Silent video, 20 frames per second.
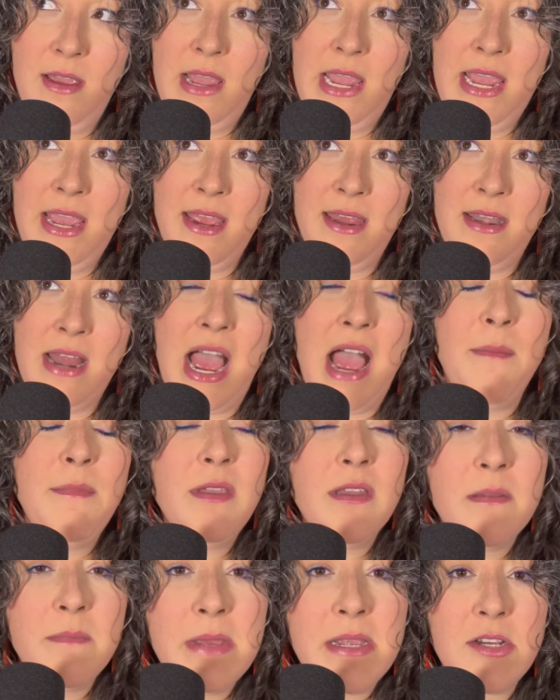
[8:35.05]
And I'm
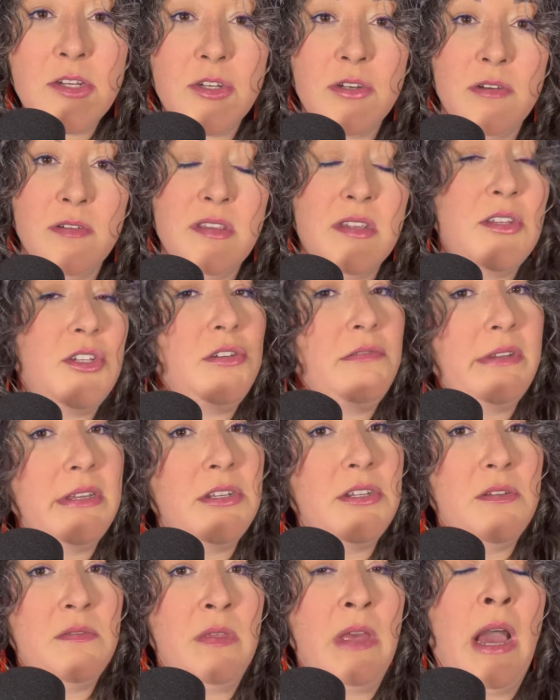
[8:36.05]
going to make sure that you can
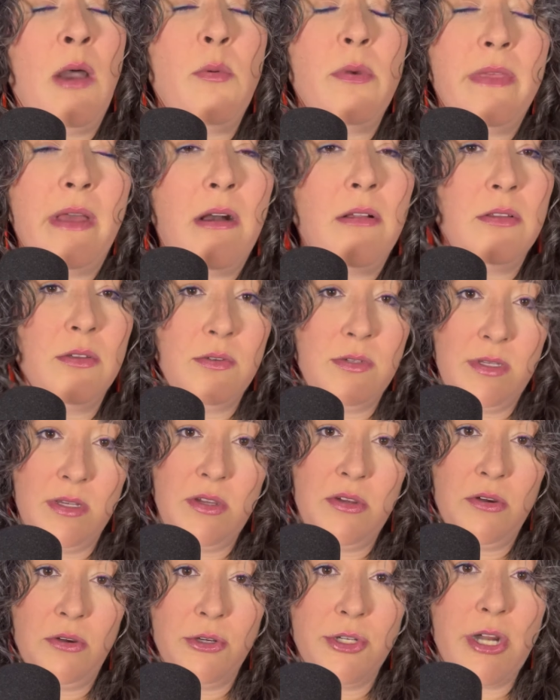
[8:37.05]
do that without
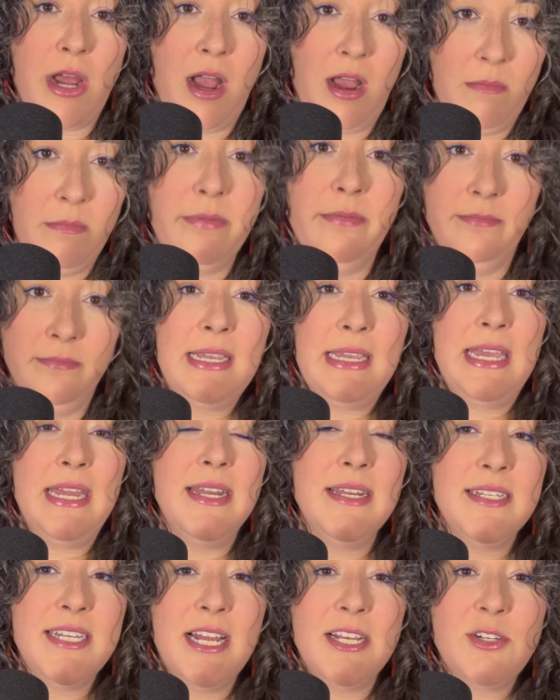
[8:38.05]
losing your job. Get
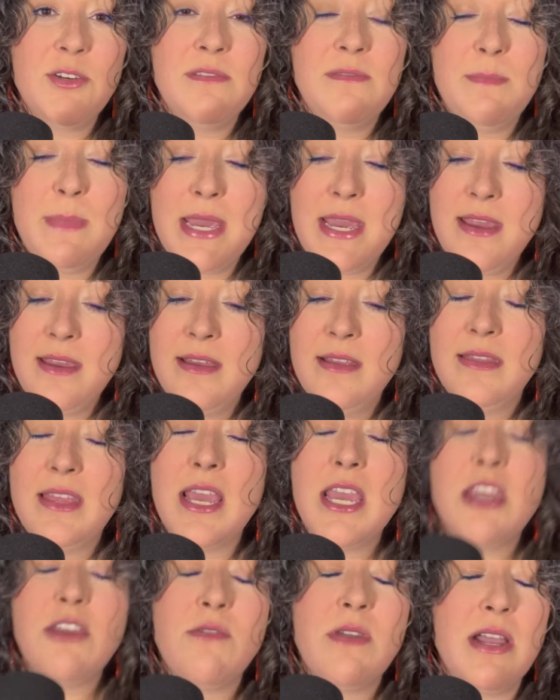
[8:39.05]
in touch with me.
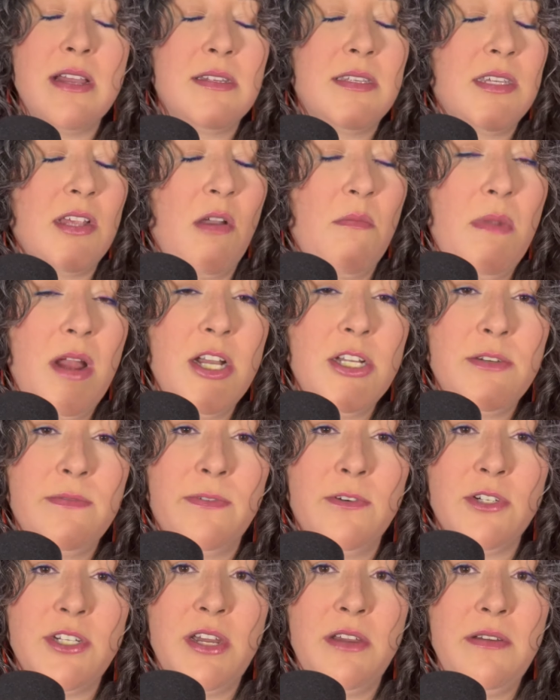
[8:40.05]
Thank you guys so much
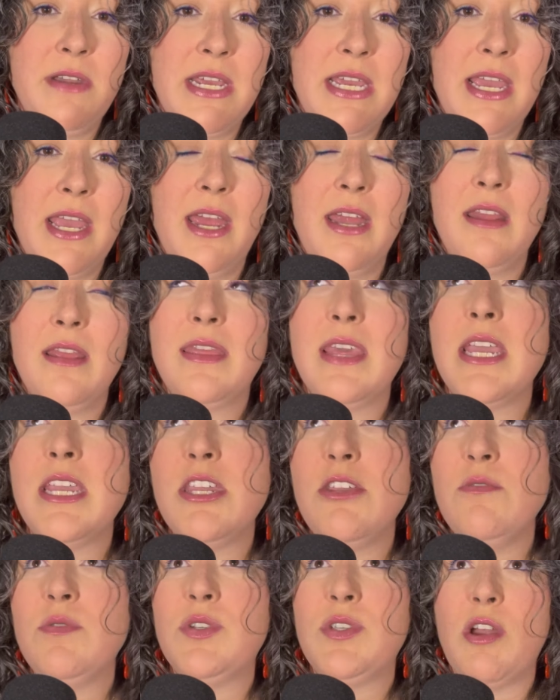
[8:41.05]
for tuning in. Thank
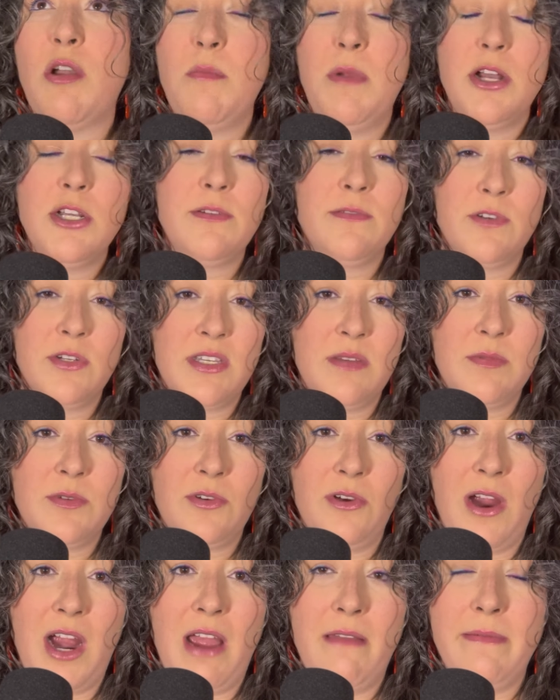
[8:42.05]
you so much for
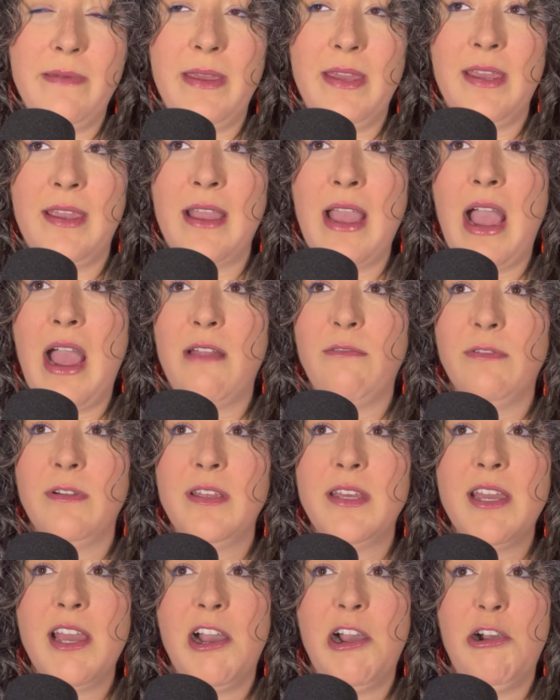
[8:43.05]
subscribing. I
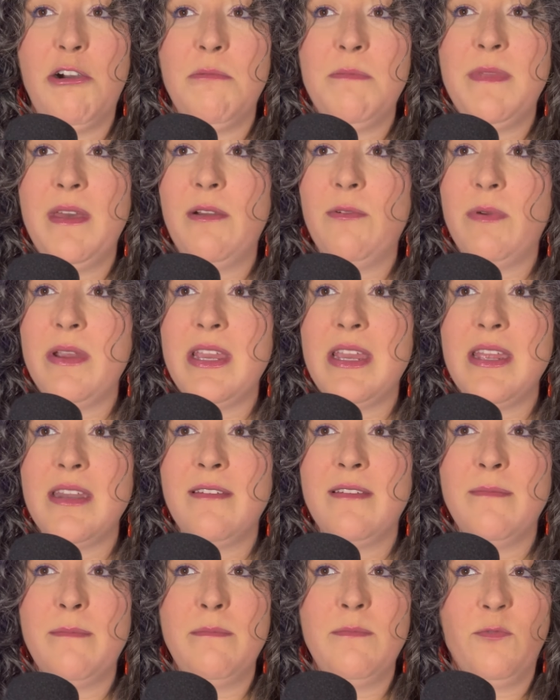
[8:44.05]
really hope that we
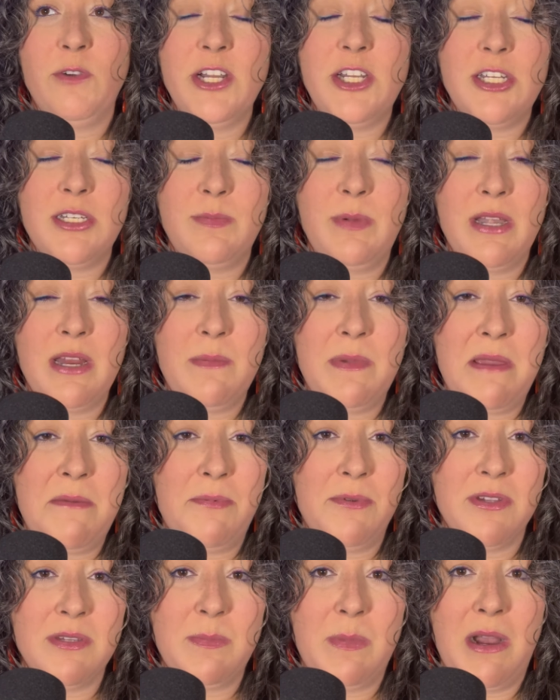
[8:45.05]
can reach as many
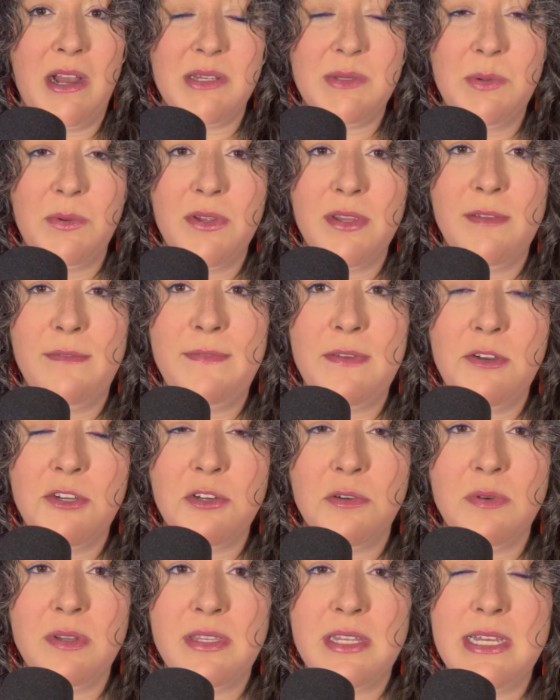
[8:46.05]
people as possible in the
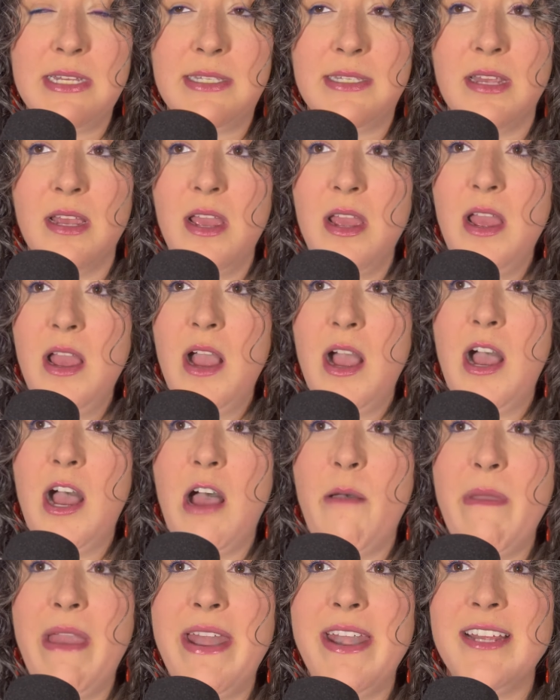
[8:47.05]
future with this.
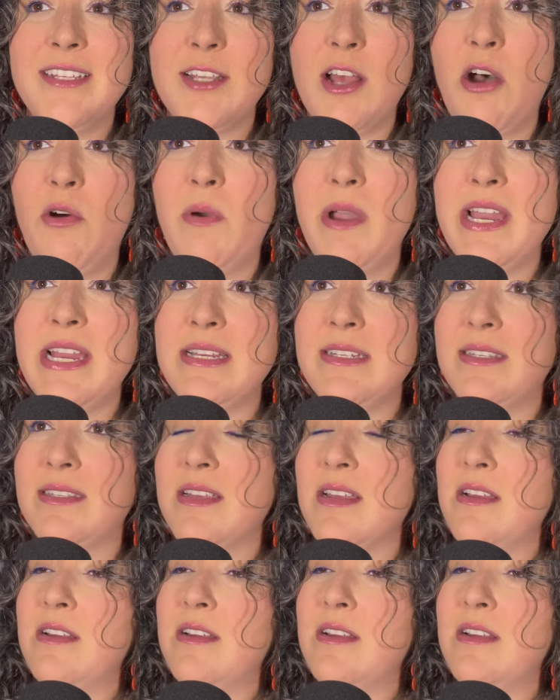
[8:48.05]
And as always,